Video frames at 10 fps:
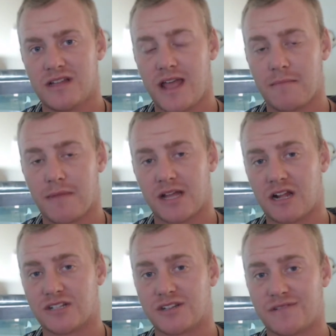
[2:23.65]
and
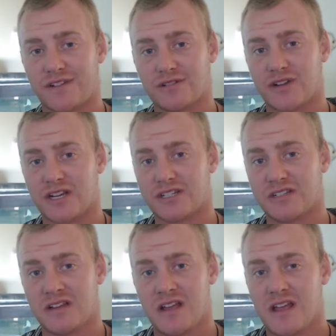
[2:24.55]
biological
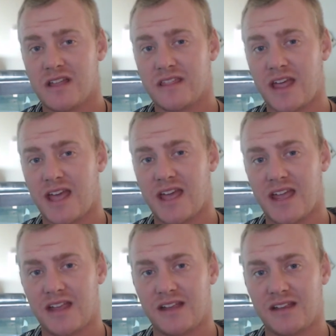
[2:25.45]
filtration.
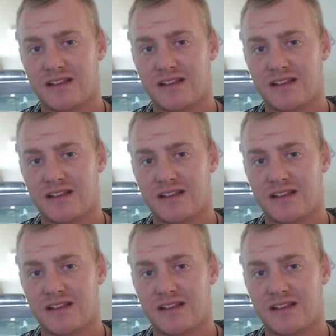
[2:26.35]
They